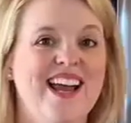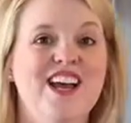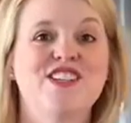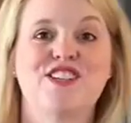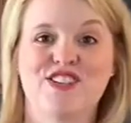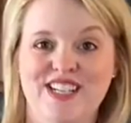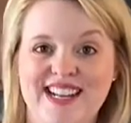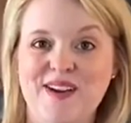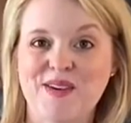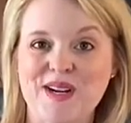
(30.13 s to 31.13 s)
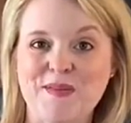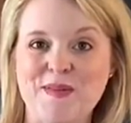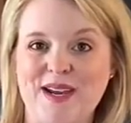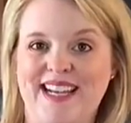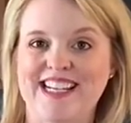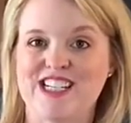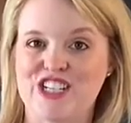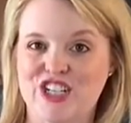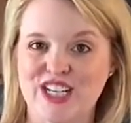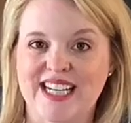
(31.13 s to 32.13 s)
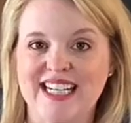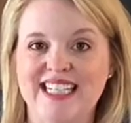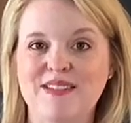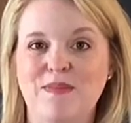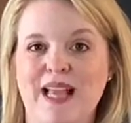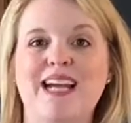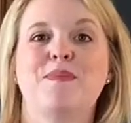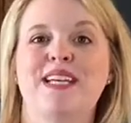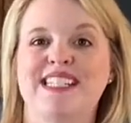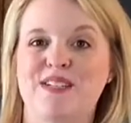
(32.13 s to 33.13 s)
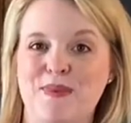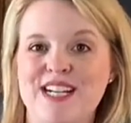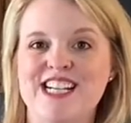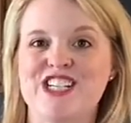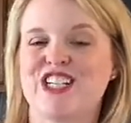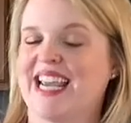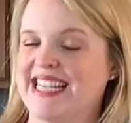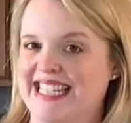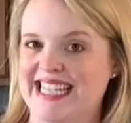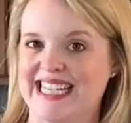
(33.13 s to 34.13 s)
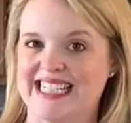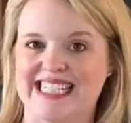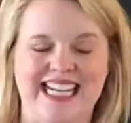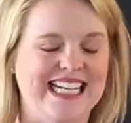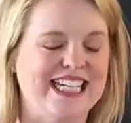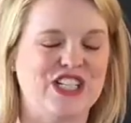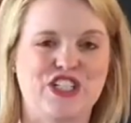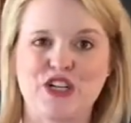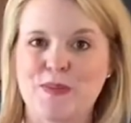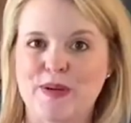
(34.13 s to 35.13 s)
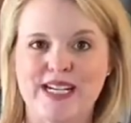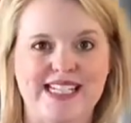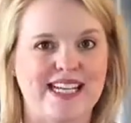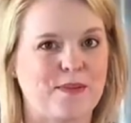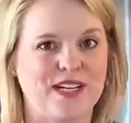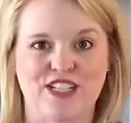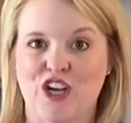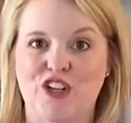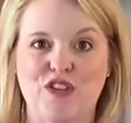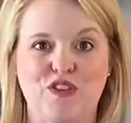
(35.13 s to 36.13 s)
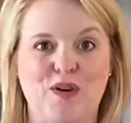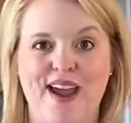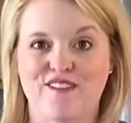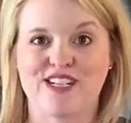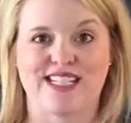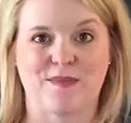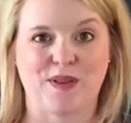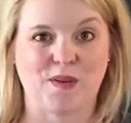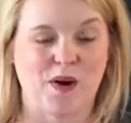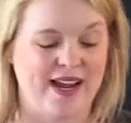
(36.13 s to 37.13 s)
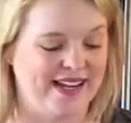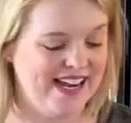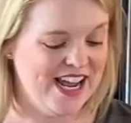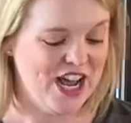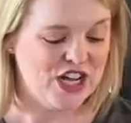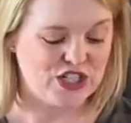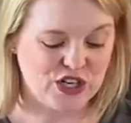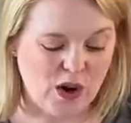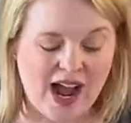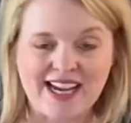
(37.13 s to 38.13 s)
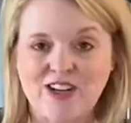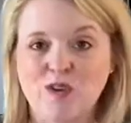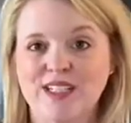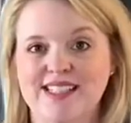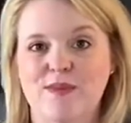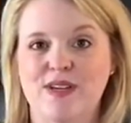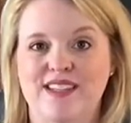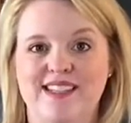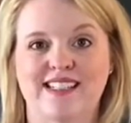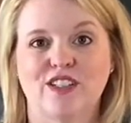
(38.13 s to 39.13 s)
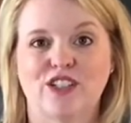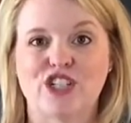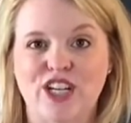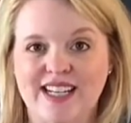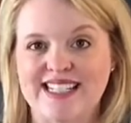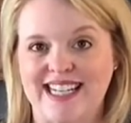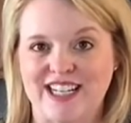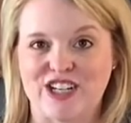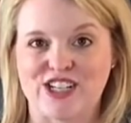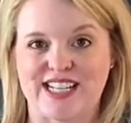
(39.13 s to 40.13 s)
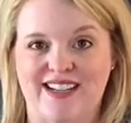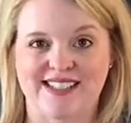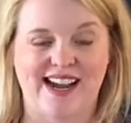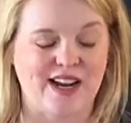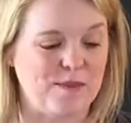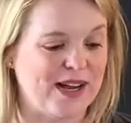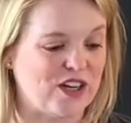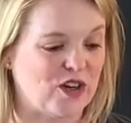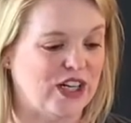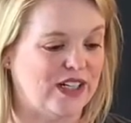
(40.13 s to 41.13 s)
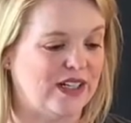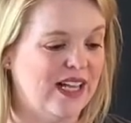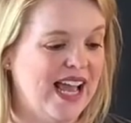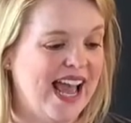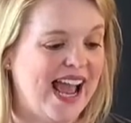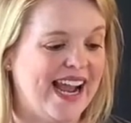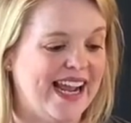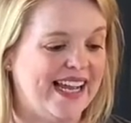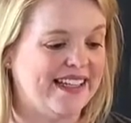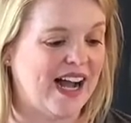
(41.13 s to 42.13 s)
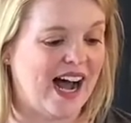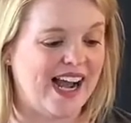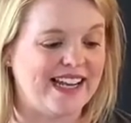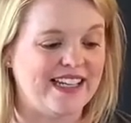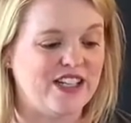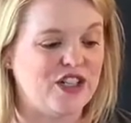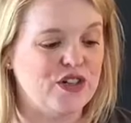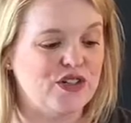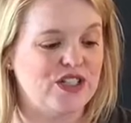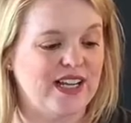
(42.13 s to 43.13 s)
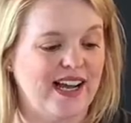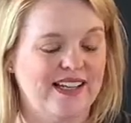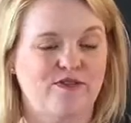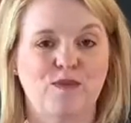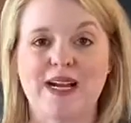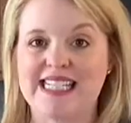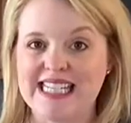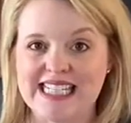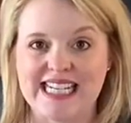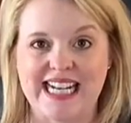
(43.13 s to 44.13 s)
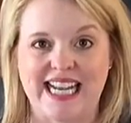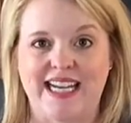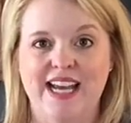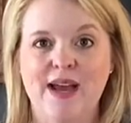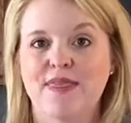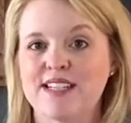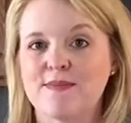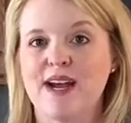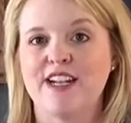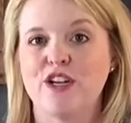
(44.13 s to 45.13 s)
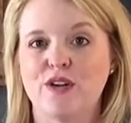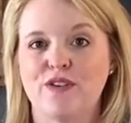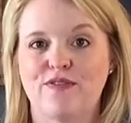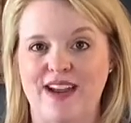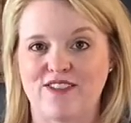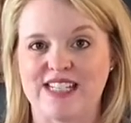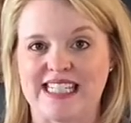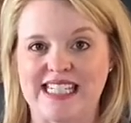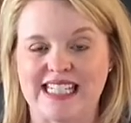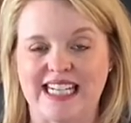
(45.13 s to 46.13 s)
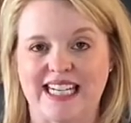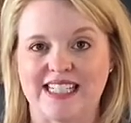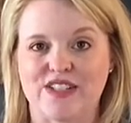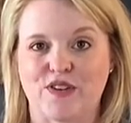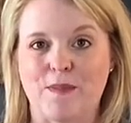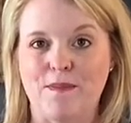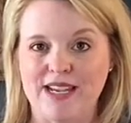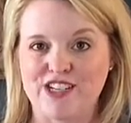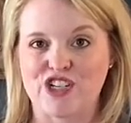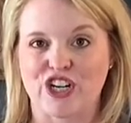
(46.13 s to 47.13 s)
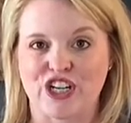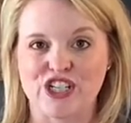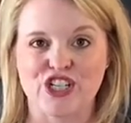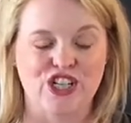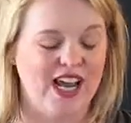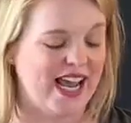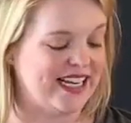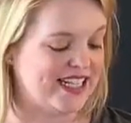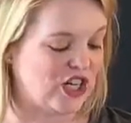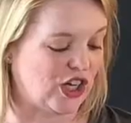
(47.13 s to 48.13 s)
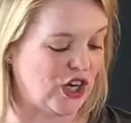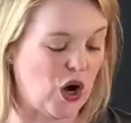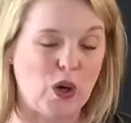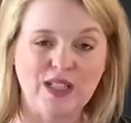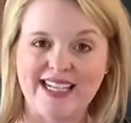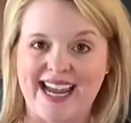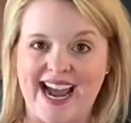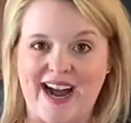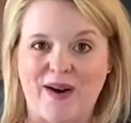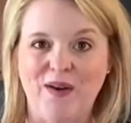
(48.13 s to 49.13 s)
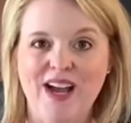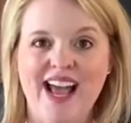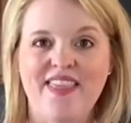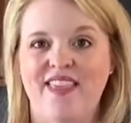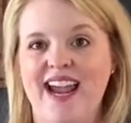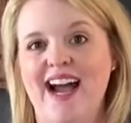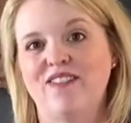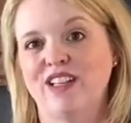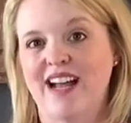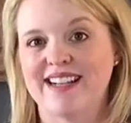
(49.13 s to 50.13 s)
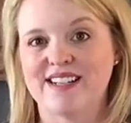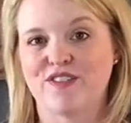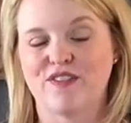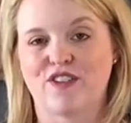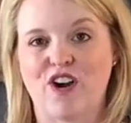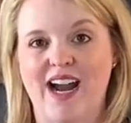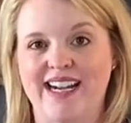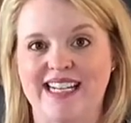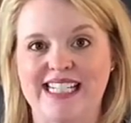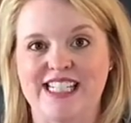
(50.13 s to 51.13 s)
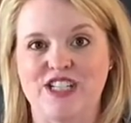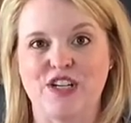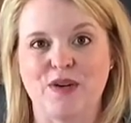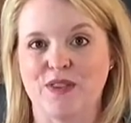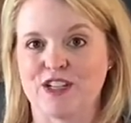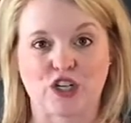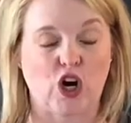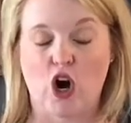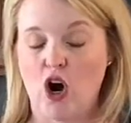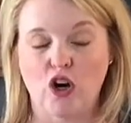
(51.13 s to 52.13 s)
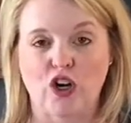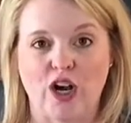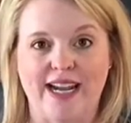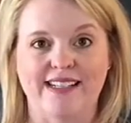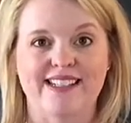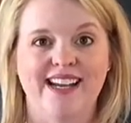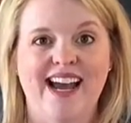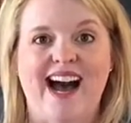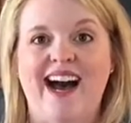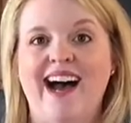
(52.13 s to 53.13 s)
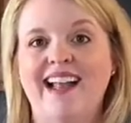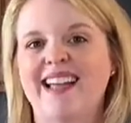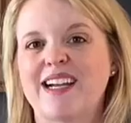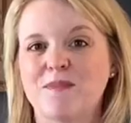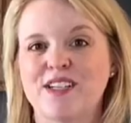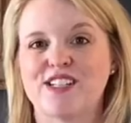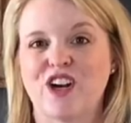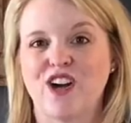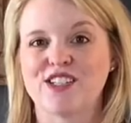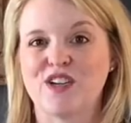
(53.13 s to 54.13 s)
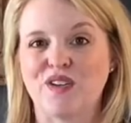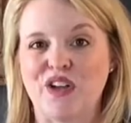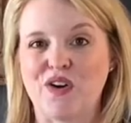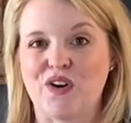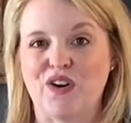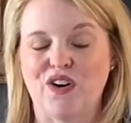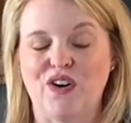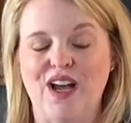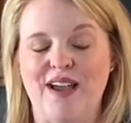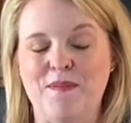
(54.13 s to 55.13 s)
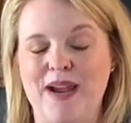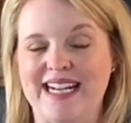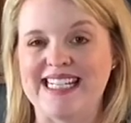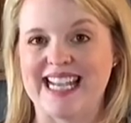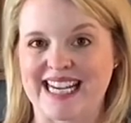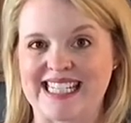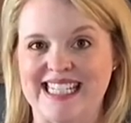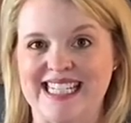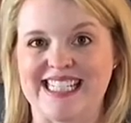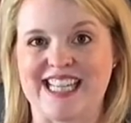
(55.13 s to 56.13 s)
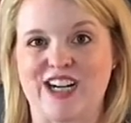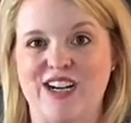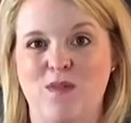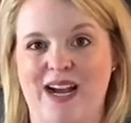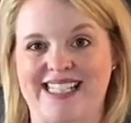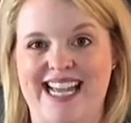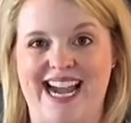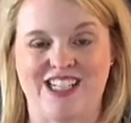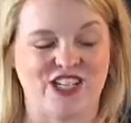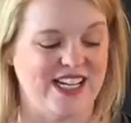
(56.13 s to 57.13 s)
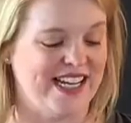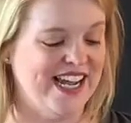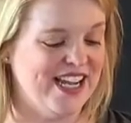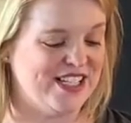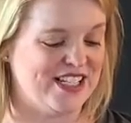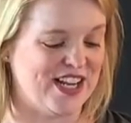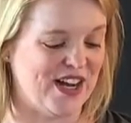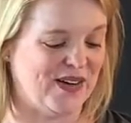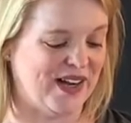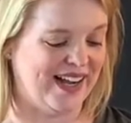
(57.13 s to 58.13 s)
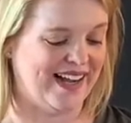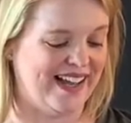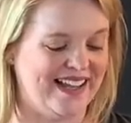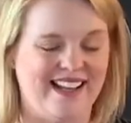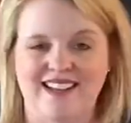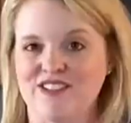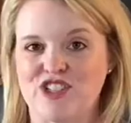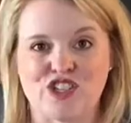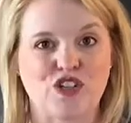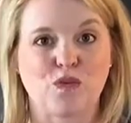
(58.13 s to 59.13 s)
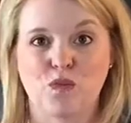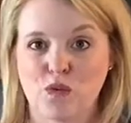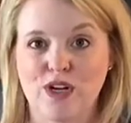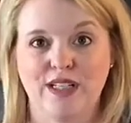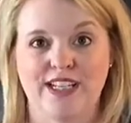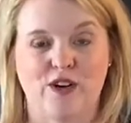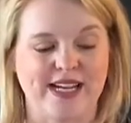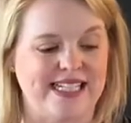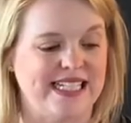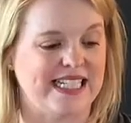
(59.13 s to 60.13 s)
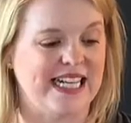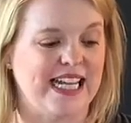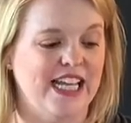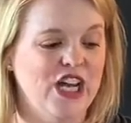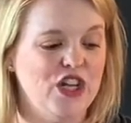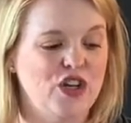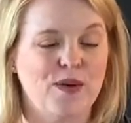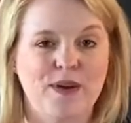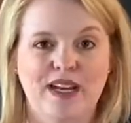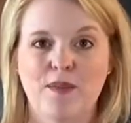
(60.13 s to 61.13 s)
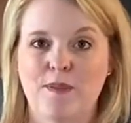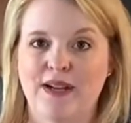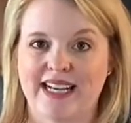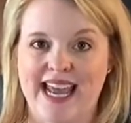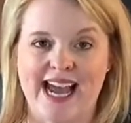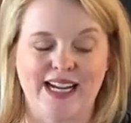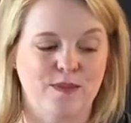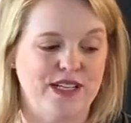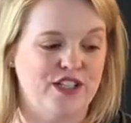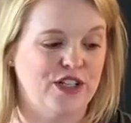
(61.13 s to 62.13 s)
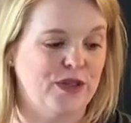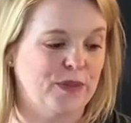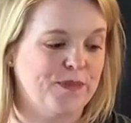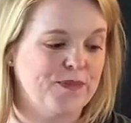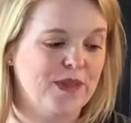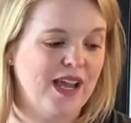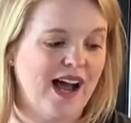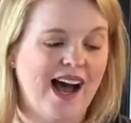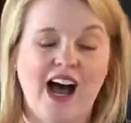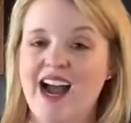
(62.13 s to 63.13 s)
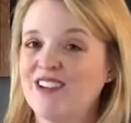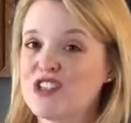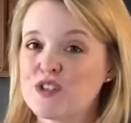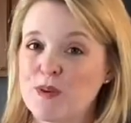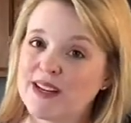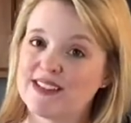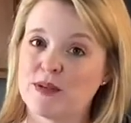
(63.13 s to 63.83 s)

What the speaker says: So today we're going to be making chicken, black bean, spinach quesadillas, and it's super easy. I'm going to talk you through every step of the way. So I grilled some of these little chicken tenders outside on my grill, and I used, for my seasoning, this is my new favorite seasoning. It's from Meat Church, and it's called Holy Cow. They have a lot of different varieties too that are all great. I like them because they're also local and made in Texas. They're in Waxahachie, so just a really great seasoning. You can pick them up at Academy too. I also sprinkled some